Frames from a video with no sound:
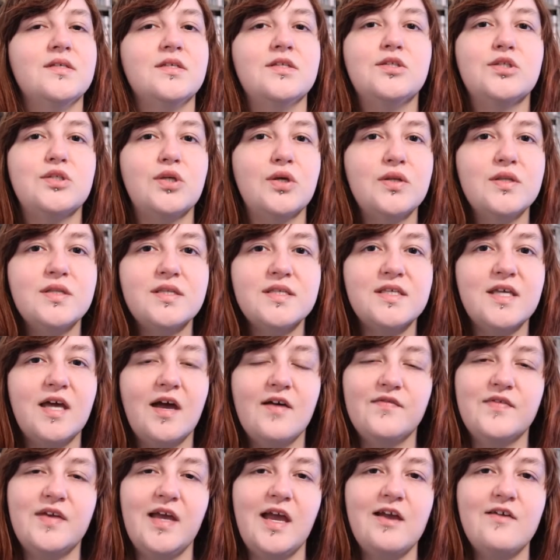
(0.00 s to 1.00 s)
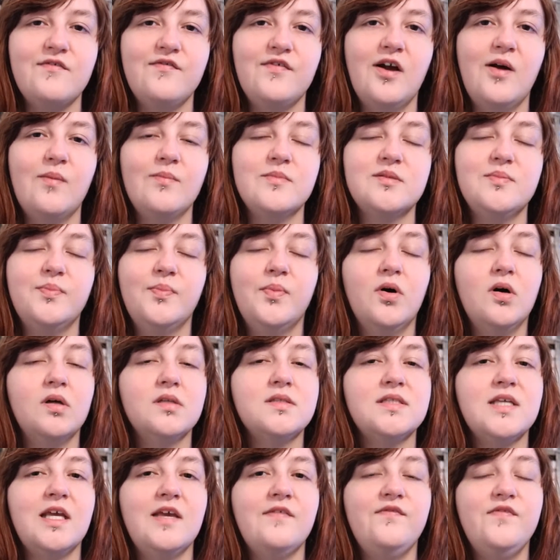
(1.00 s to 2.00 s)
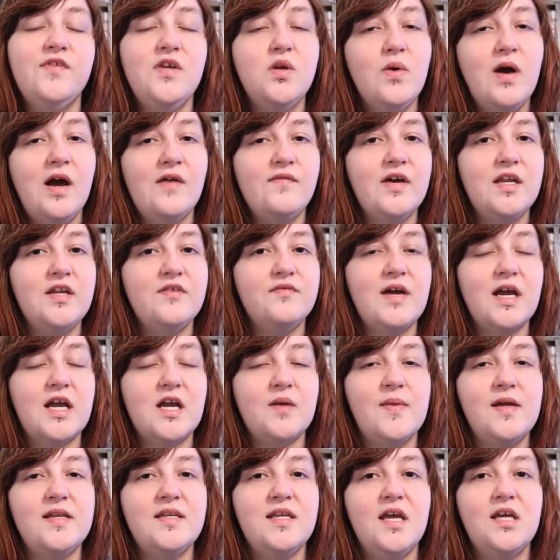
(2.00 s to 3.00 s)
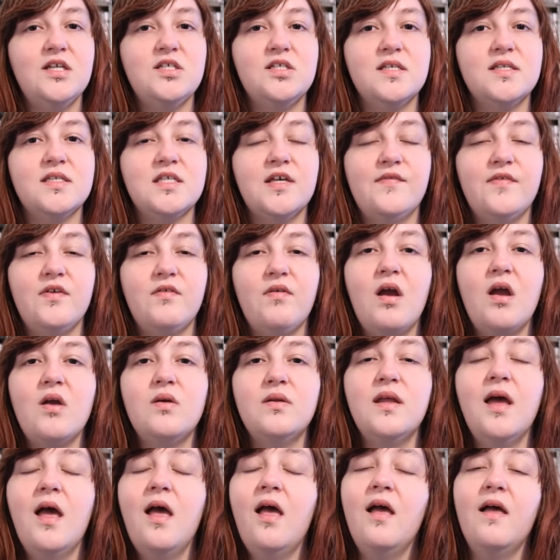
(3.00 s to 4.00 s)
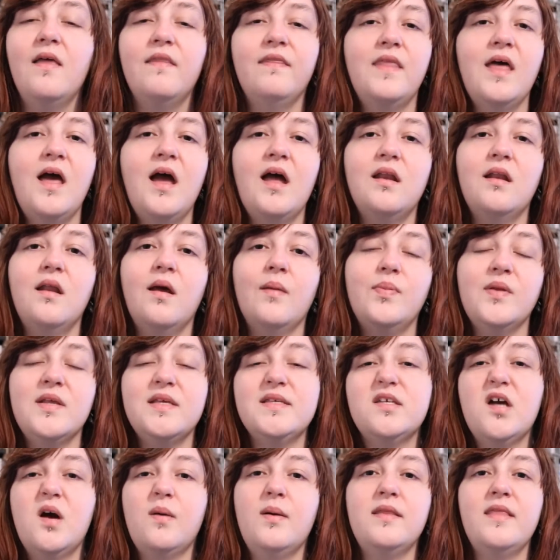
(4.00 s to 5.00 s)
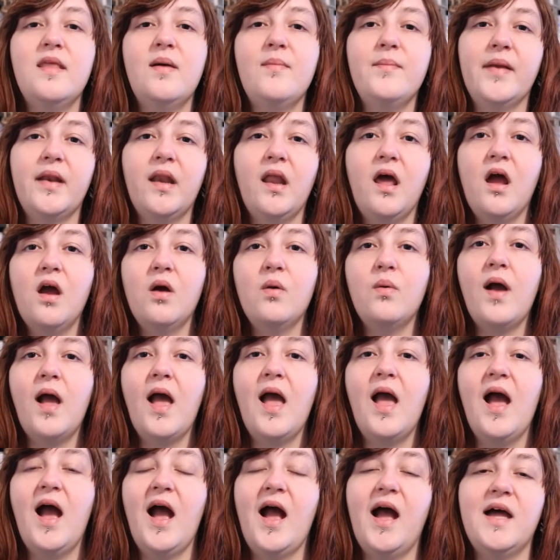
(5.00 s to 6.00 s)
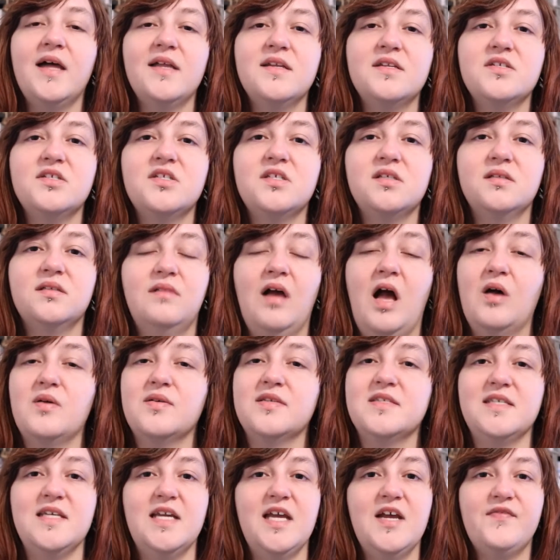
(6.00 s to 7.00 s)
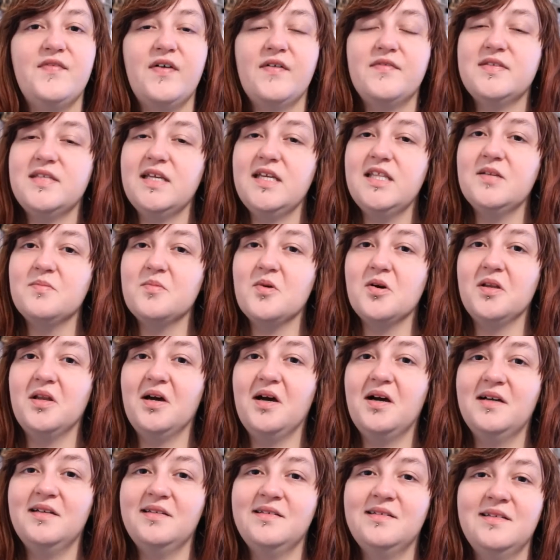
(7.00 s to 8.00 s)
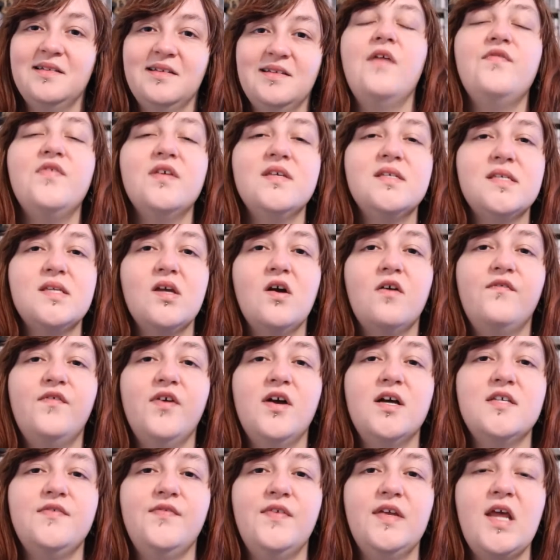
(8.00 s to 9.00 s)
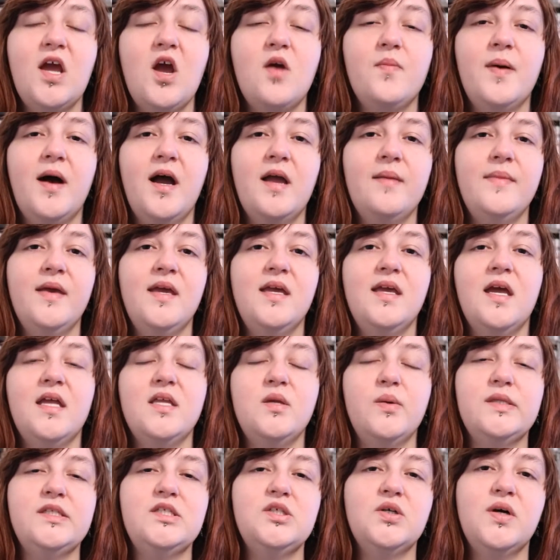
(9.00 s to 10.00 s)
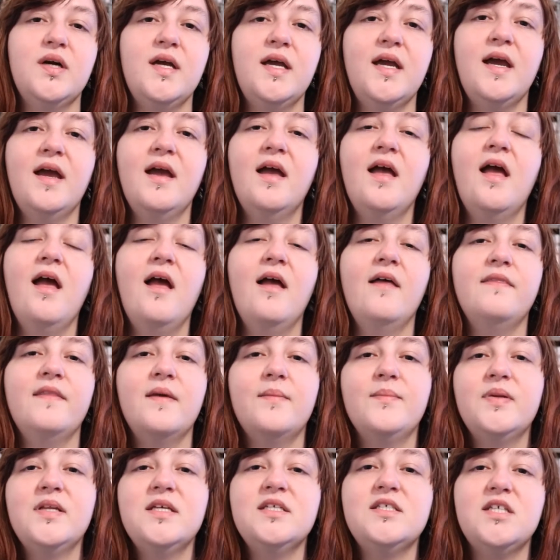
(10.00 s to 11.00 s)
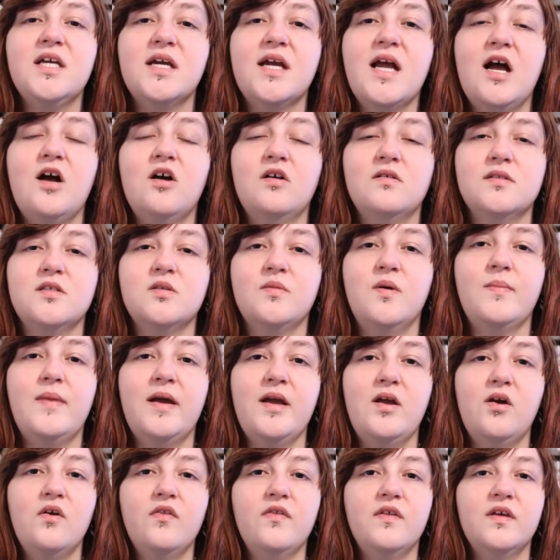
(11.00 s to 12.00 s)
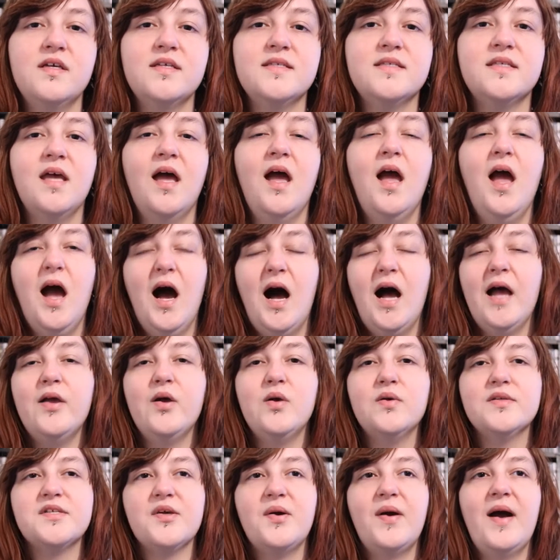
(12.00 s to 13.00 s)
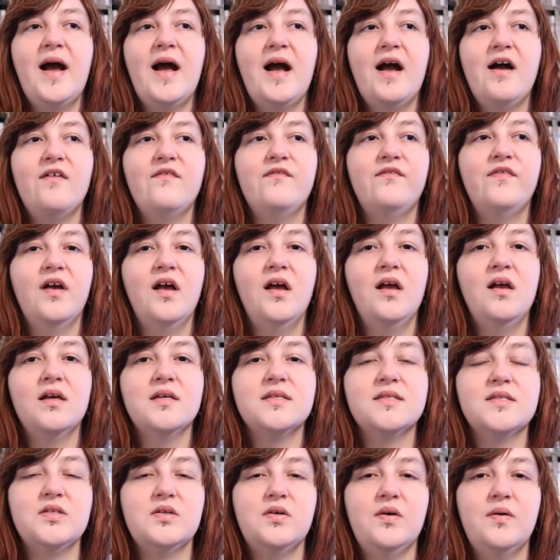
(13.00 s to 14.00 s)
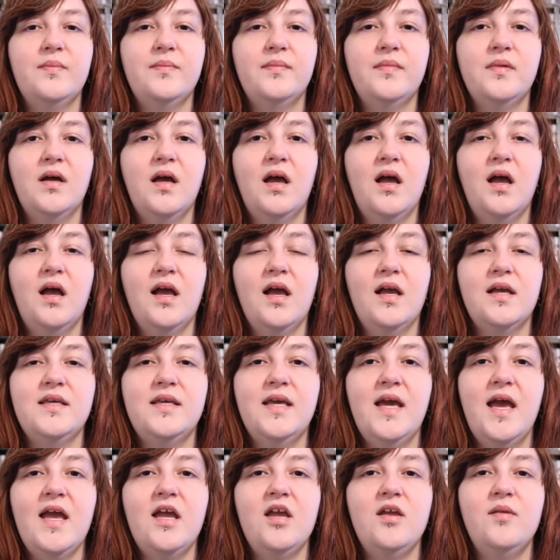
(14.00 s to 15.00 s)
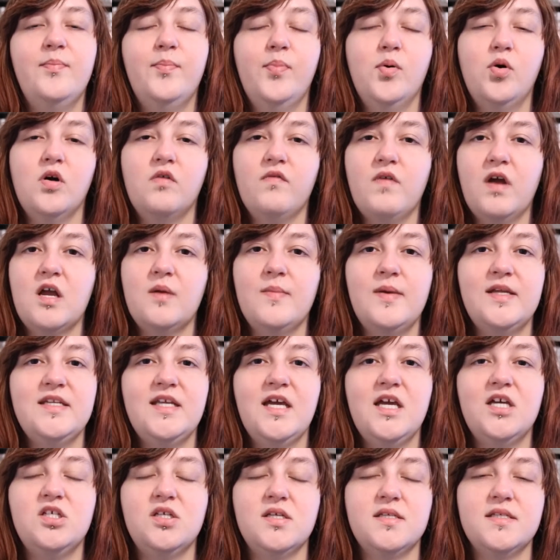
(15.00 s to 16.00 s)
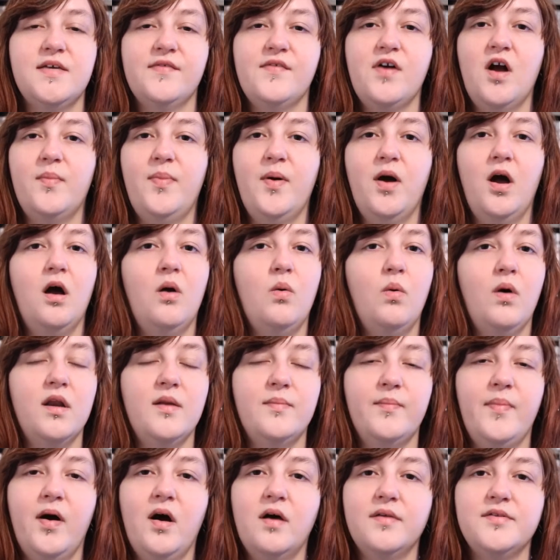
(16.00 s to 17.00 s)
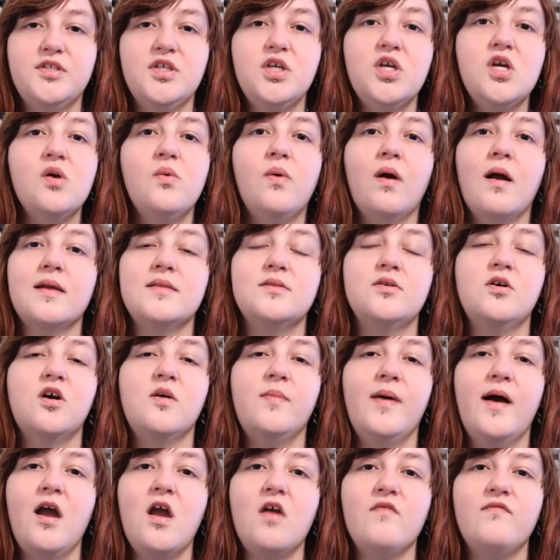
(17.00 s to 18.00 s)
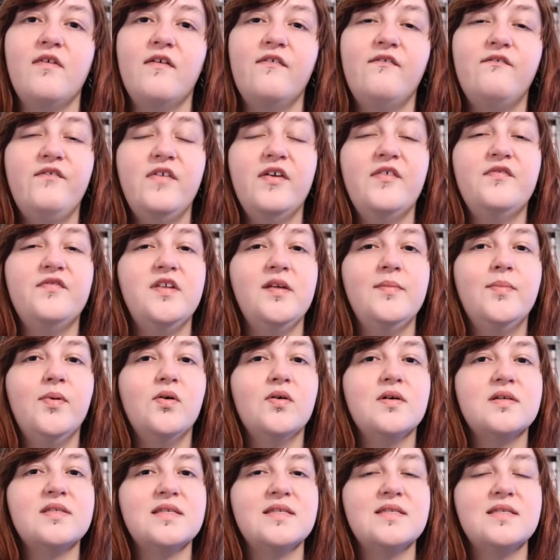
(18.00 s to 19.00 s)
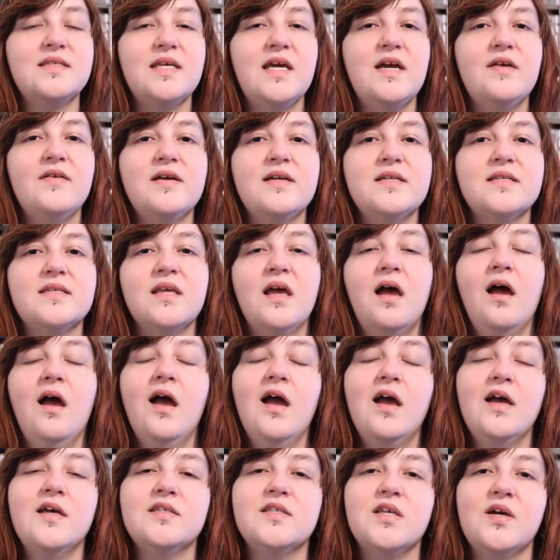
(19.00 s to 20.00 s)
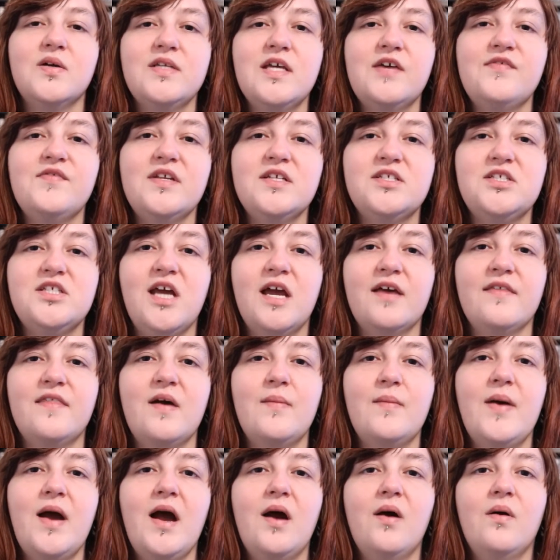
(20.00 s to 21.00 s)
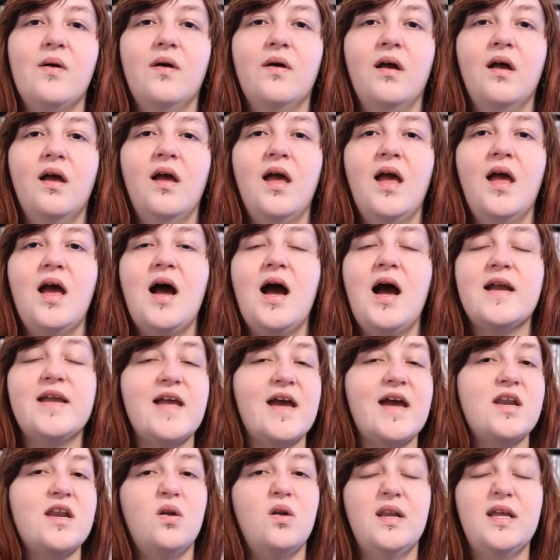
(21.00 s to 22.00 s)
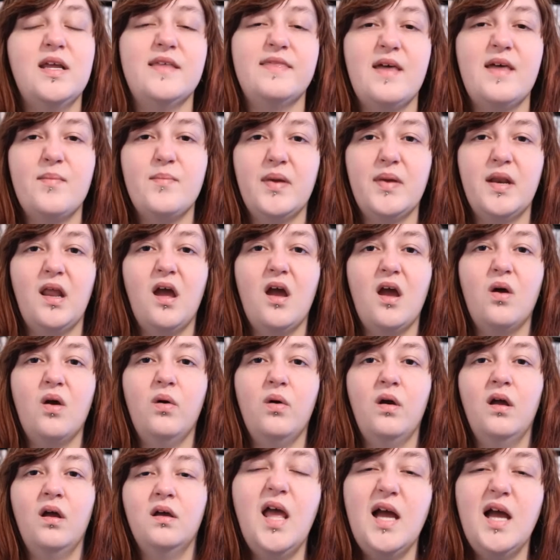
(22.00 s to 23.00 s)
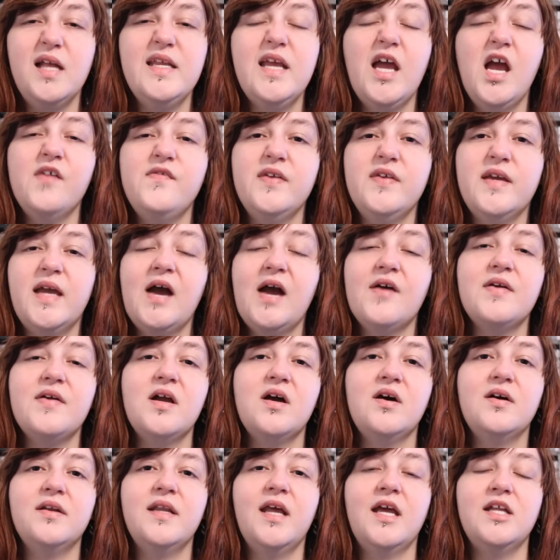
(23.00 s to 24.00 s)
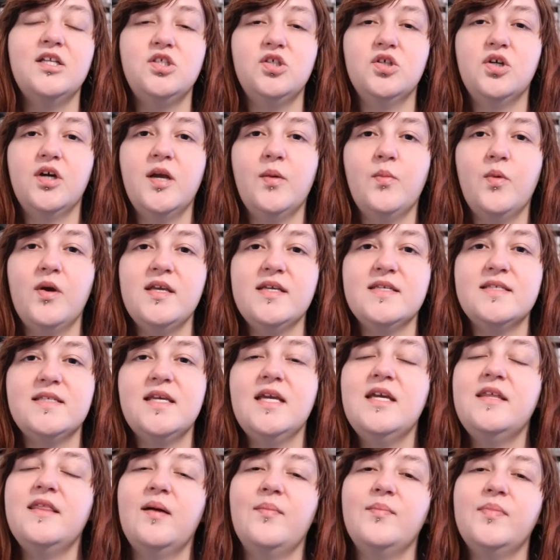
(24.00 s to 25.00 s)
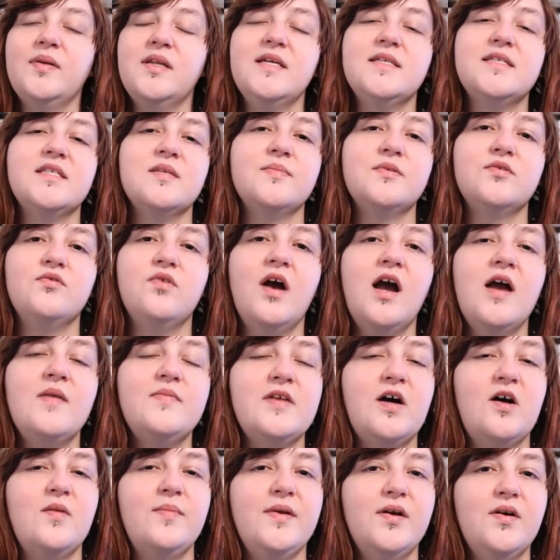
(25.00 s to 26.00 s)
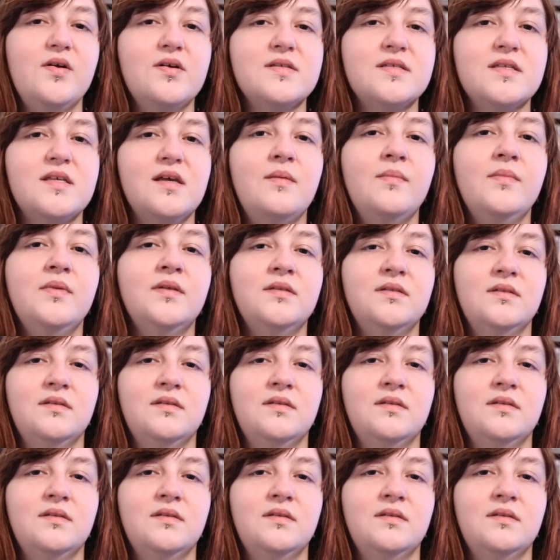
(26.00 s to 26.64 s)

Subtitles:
and tons of gay films, but if you have any recommendations of your own, then please comment them below and I'll see if I've seen them or not. If this is your first video by me and you enjoy it, then please check out some of my others. I also have some gay book recommendations. I've got part one and part two where I talk about over 50 books and series, so definitely check them out. Again, I'll link them below. And yeah, if you carry on enjoying what you see, then please subscribe, that'll be awesome.